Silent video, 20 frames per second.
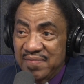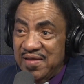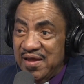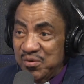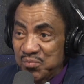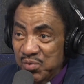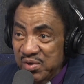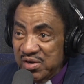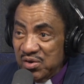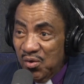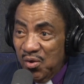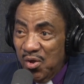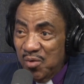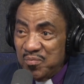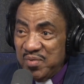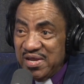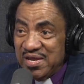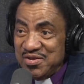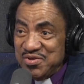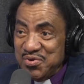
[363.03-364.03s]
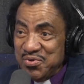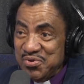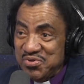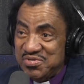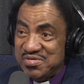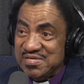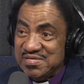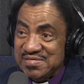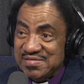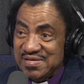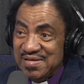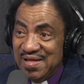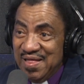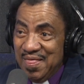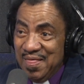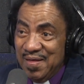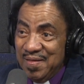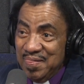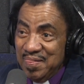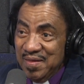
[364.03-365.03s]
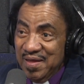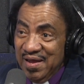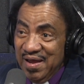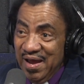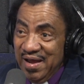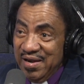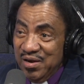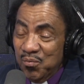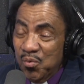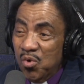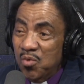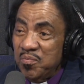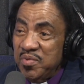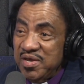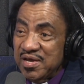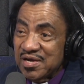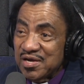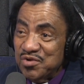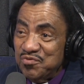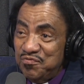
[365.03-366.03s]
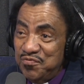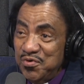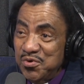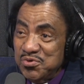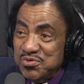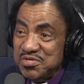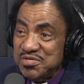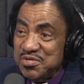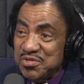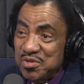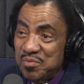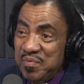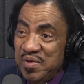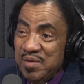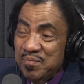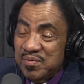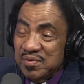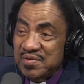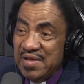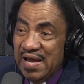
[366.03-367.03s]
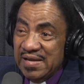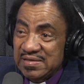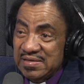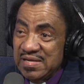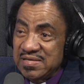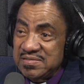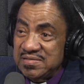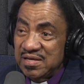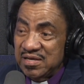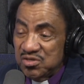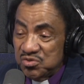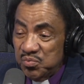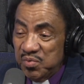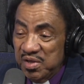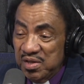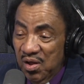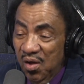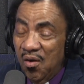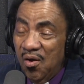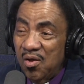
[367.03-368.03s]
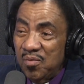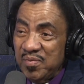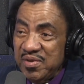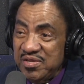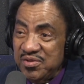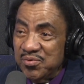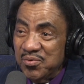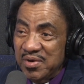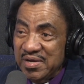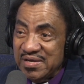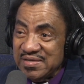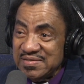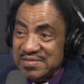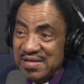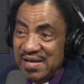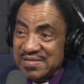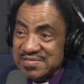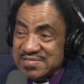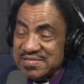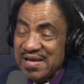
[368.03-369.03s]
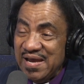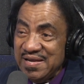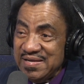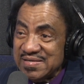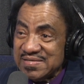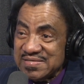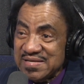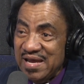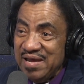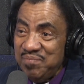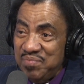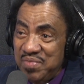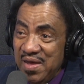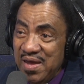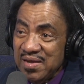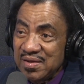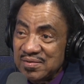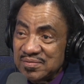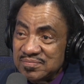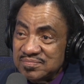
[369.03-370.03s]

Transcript: then we'd all be in unison. And it won't be a confusion to the people that's listening because we'd all be doing and saying the same thing.